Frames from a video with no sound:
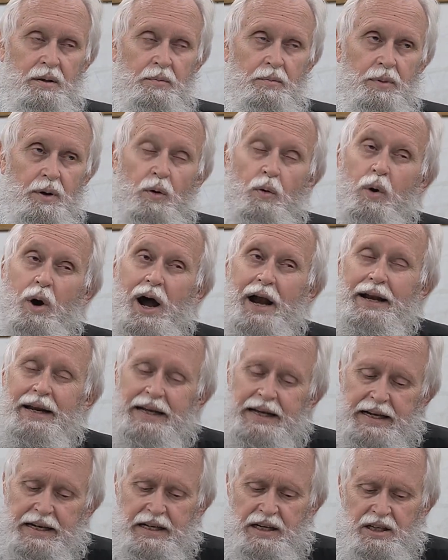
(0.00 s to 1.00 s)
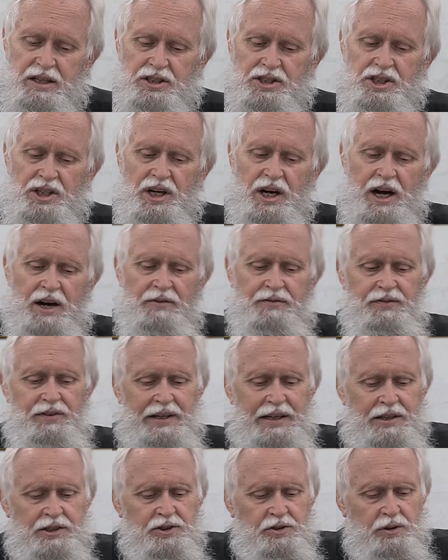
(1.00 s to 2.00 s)
But what is of
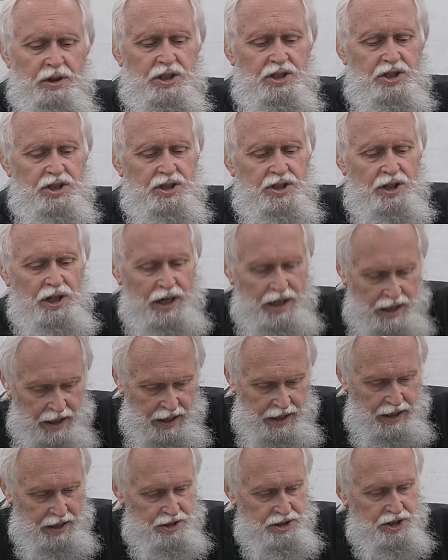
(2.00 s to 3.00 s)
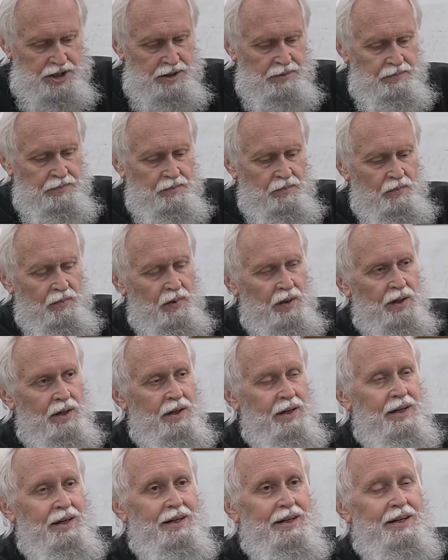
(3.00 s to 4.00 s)
interest to us
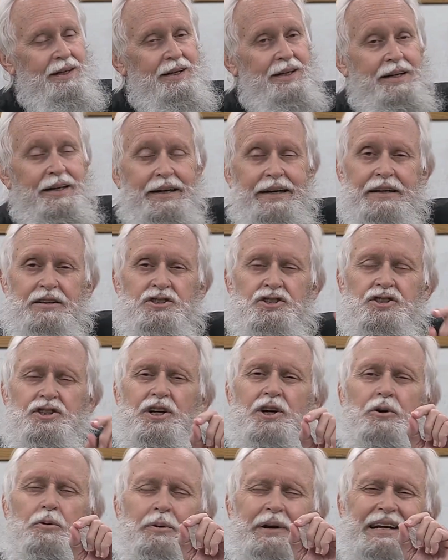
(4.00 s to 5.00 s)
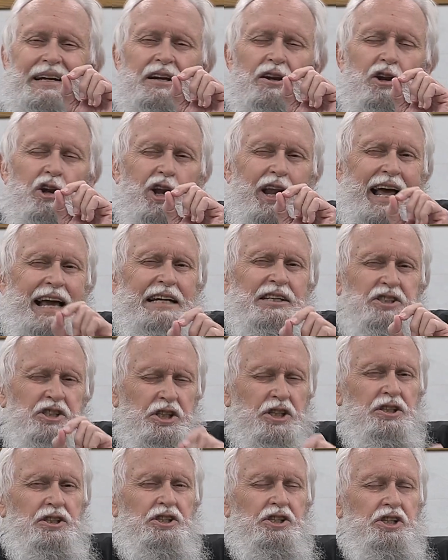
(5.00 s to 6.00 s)
is the
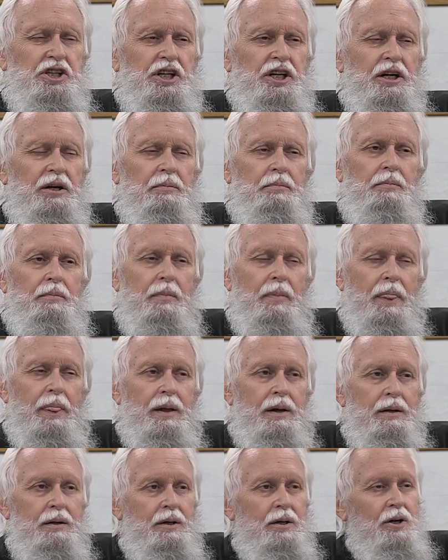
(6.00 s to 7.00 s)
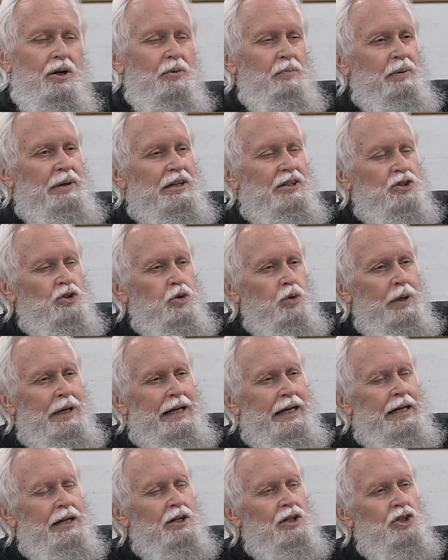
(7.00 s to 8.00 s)
relationship
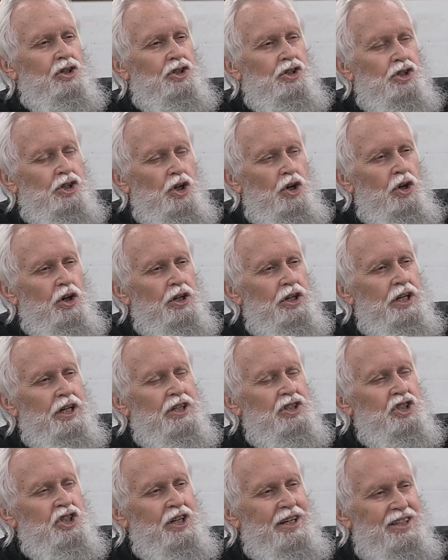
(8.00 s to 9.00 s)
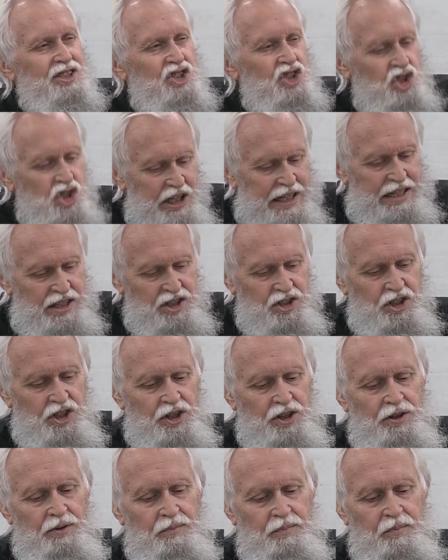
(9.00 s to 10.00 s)
between Julius
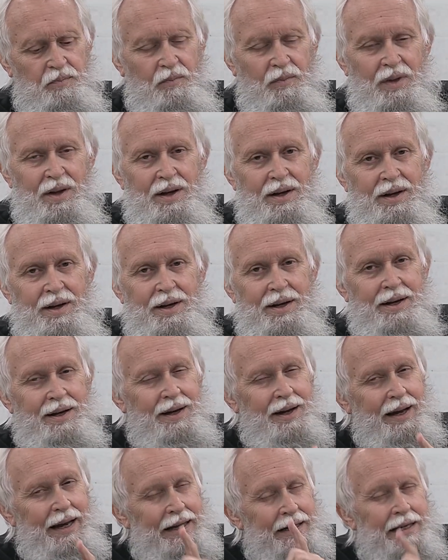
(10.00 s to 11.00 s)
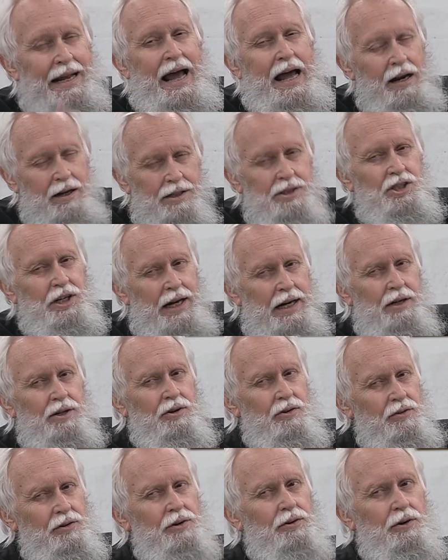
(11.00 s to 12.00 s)
Caesar and
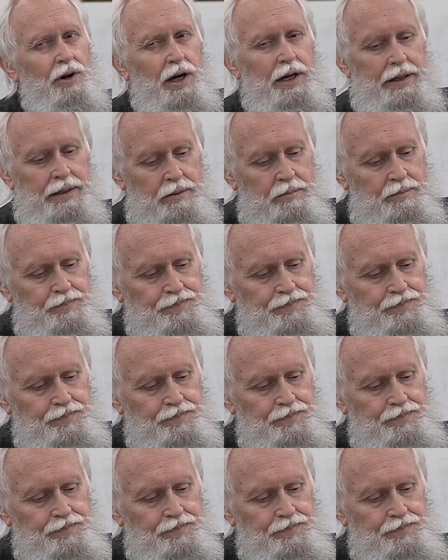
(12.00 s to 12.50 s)
Alexander the Great.